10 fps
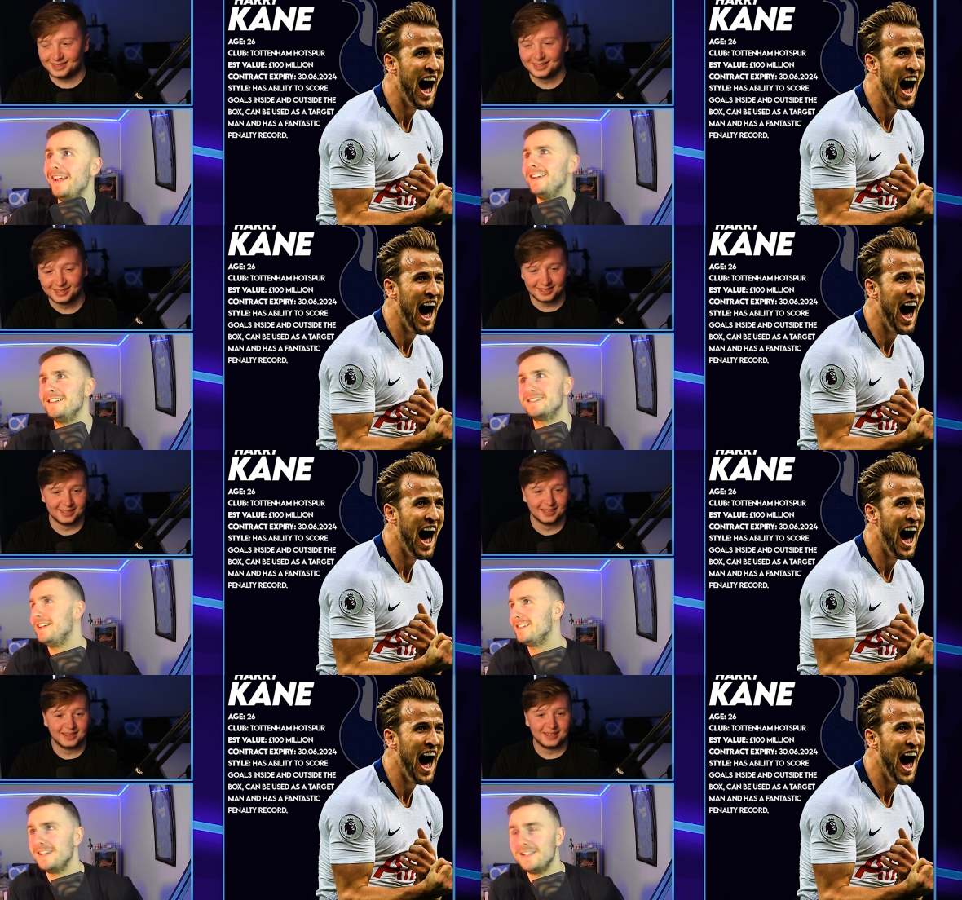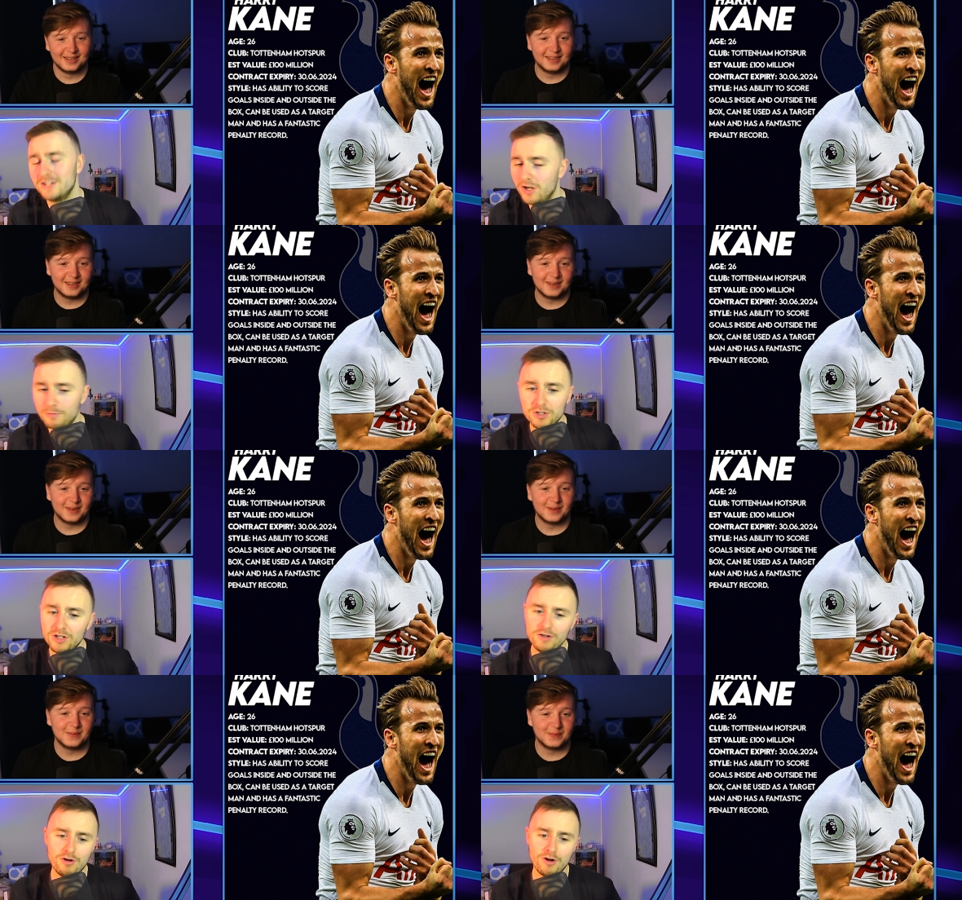Speaker 1: it's, it's it's an option that you
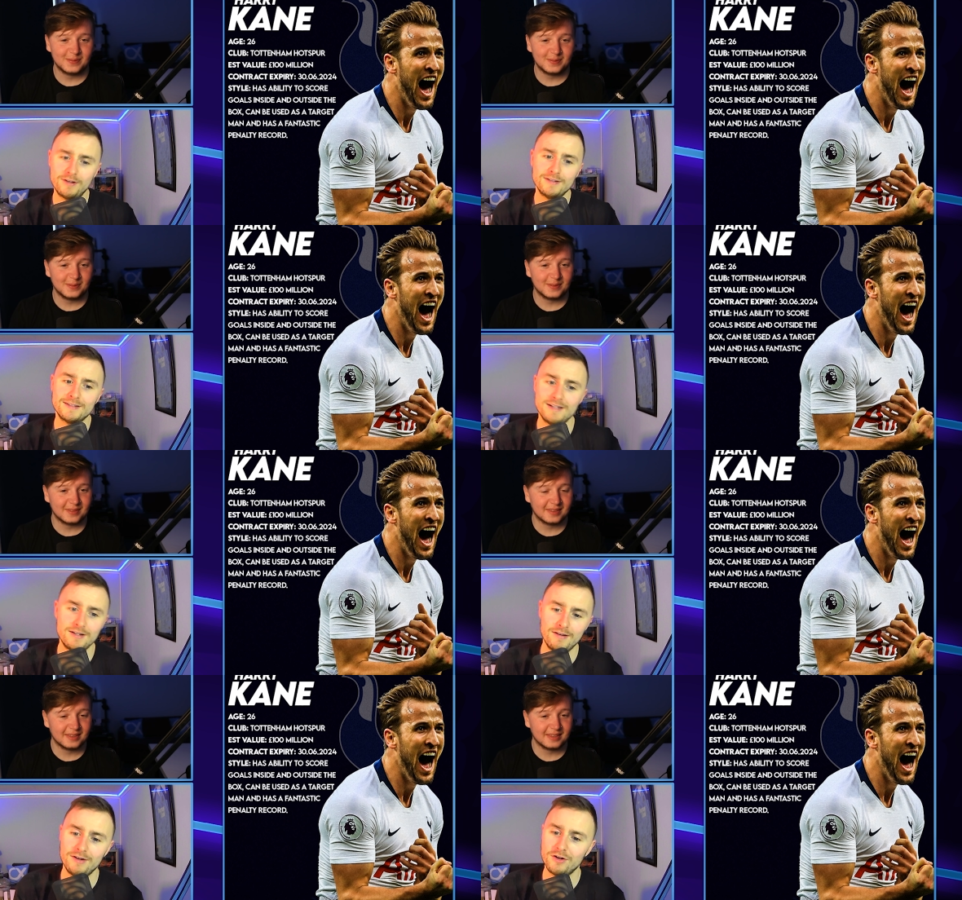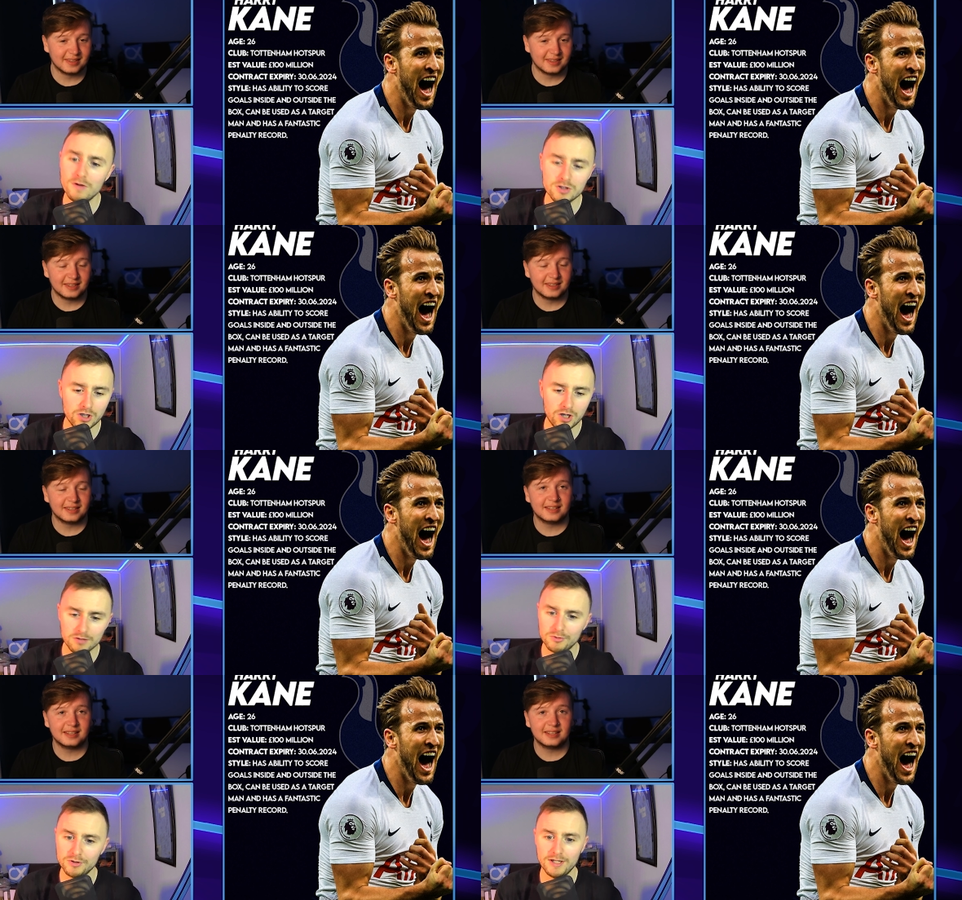have got to consider. And I know it's a lot of
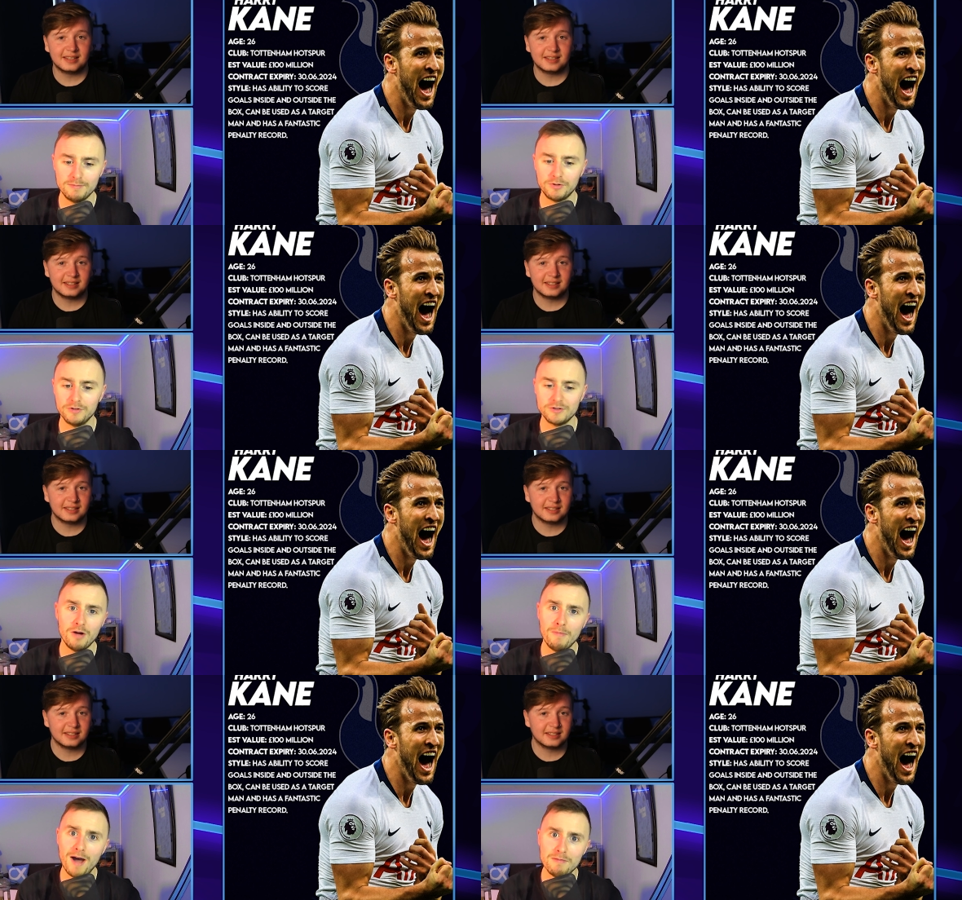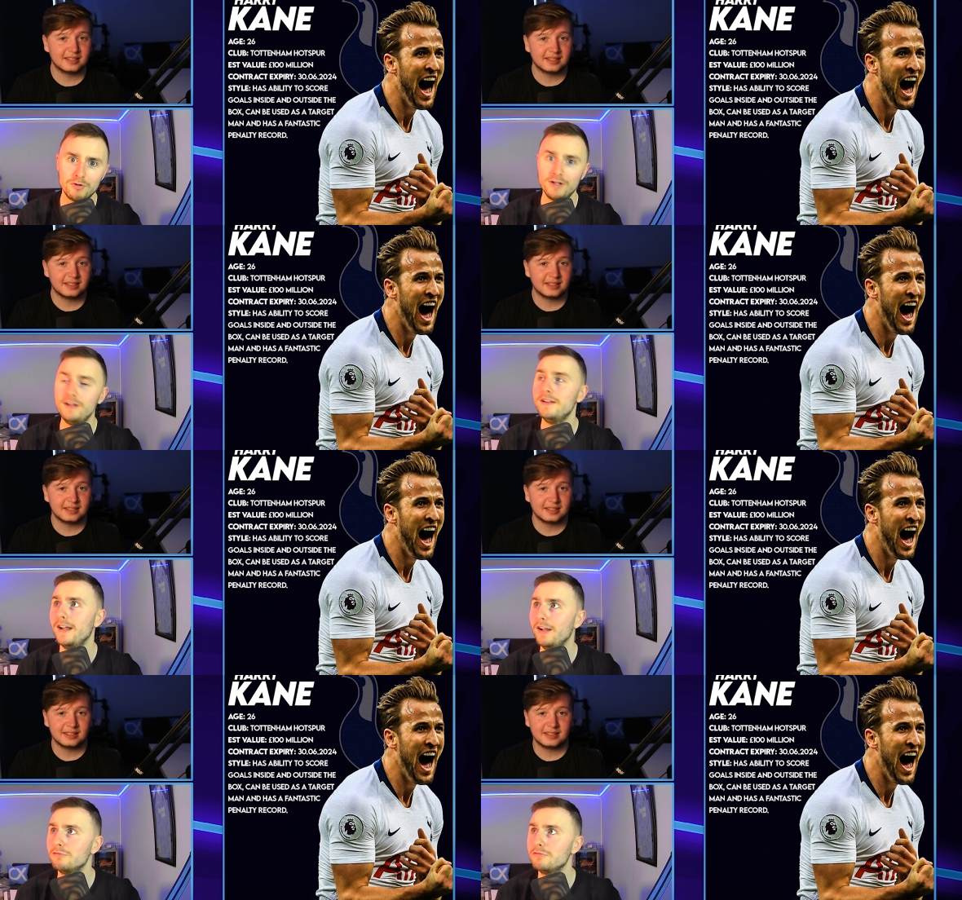money, but it's not my money, and I
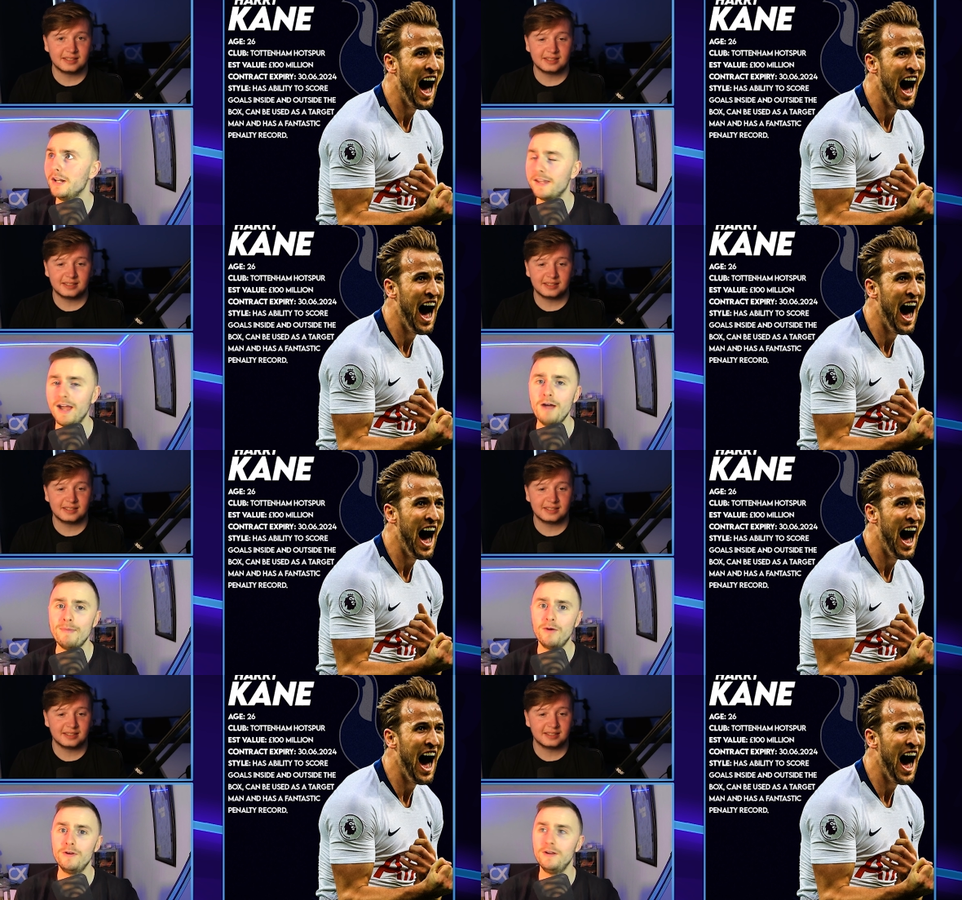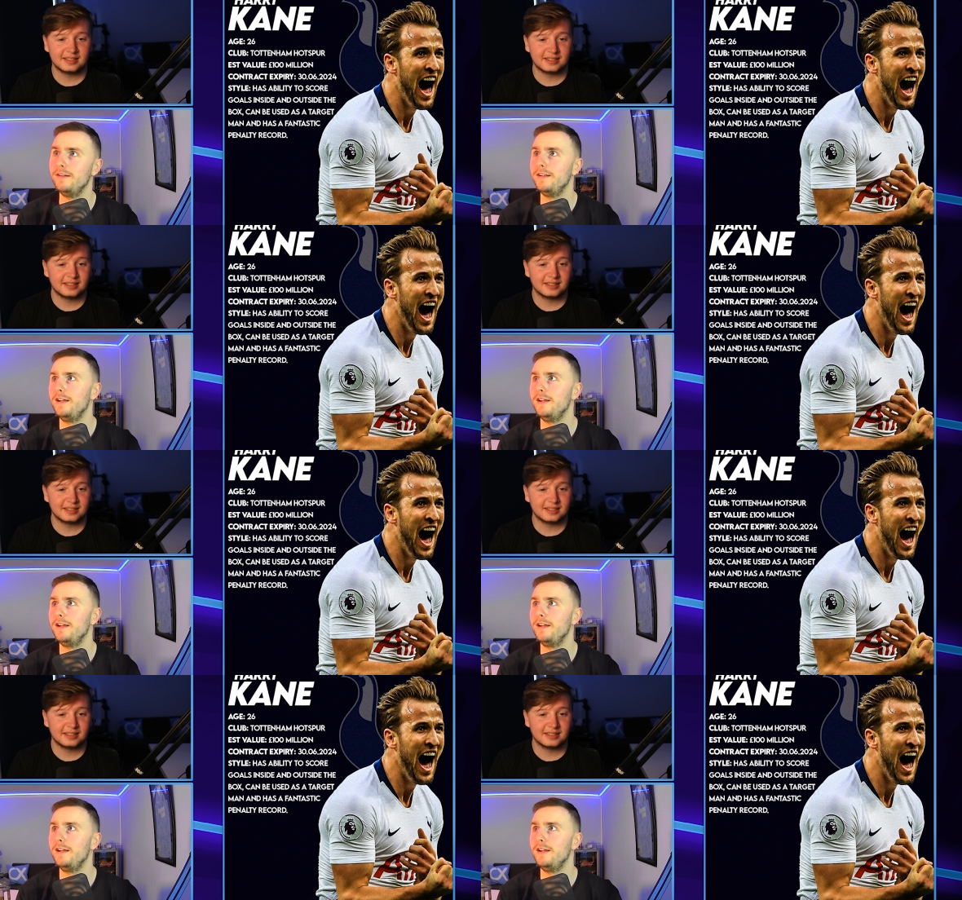don't really care about it.